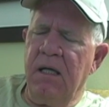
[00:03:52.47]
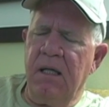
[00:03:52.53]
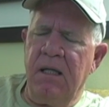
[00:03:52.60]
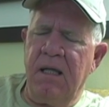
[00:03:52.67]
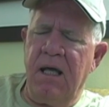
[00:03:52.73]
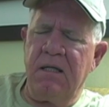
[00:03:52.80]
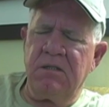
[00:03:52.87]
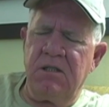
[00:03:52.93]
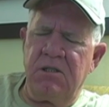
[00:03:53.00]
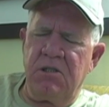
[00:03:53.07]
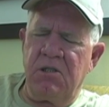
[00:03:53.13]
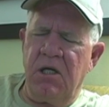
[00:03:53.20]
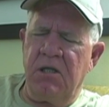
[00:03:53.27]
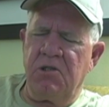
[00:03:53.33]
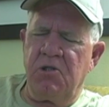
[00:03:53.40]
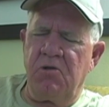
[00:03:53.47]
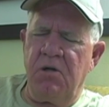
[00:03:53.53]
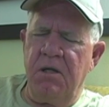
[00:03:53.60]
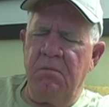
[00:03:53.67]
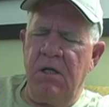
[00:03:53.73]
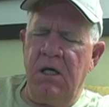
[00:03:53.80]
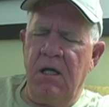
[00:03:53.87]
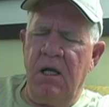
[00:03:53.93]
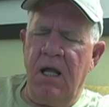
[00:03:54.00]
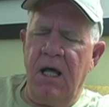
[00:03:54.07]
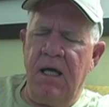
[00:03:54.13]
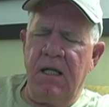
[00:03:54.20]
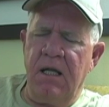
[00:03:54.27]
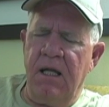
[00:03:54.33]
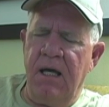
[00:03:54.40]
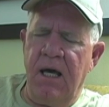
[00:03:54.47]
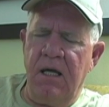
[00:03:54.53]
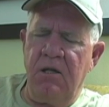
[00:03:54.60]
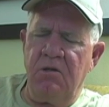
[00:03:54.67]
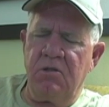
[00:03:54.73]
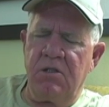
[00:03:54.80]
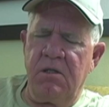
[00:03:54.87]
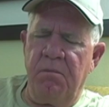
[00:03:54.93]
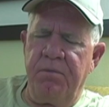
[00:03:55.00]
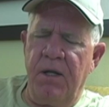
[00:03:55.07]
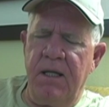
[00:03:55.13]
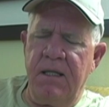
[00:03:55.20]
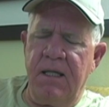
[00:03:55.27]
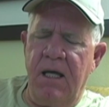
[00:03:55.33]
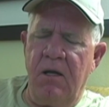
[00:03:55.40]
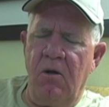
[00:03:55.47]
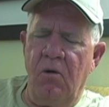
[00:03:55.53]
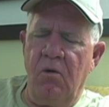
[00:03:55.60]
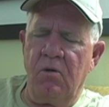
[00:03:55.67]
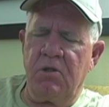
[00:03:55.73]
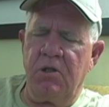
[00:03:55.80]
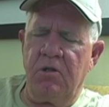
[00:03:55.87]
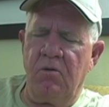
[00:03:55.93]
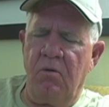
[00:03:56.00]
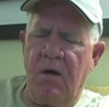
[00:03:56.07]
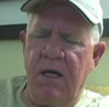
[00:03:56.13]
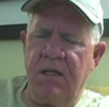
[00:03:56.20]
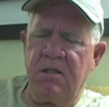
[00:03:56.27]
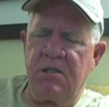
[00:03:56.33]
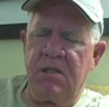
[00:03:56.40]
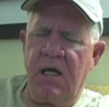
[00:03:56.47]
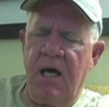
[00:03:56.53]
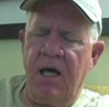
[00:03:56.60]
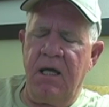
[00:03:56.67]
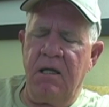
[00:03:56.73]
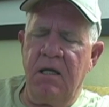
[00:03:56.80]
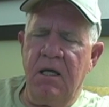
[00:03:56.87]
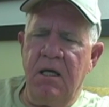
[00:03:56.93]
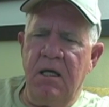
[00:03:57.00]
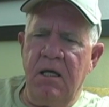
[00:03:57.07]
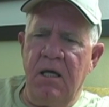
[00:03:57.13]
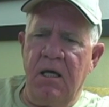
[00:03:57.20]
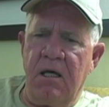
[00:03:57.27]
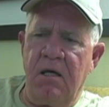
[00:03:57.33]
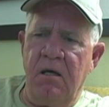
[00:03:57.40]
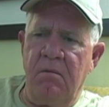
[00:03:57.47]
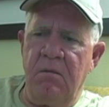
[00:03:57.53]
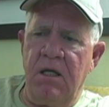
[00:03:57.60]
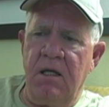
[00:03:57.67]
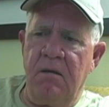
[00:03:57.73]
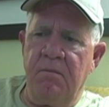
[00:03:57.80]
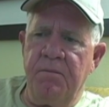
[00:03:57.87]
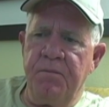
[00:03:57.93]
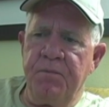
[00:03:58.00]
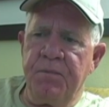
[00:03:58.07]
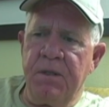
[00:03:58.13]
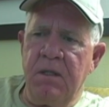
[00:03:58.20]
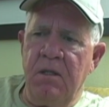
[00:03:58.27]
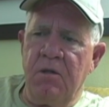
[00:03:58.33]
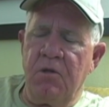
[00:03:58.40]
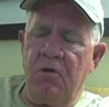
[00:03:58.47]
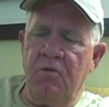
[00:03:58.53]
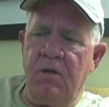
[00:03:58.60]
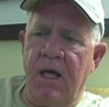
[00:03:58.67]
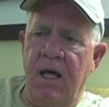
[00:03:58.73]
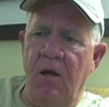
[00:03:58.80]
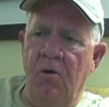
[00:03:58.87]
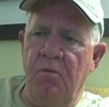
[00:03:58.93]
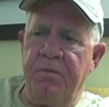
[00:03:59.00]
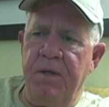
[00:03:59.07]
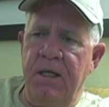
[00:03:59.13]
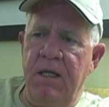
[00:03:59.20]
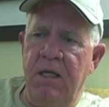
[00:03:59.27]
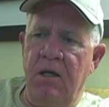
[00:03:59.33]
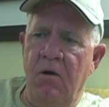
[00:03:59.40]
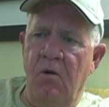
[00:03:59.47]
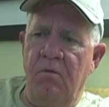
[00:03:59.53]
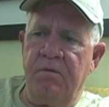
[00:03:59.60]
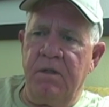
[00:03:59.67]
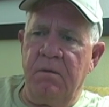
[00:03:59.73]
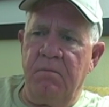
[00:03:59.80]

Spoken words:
That's extremely unlikely. I used to play that hole to the right side and come in through that opening and over the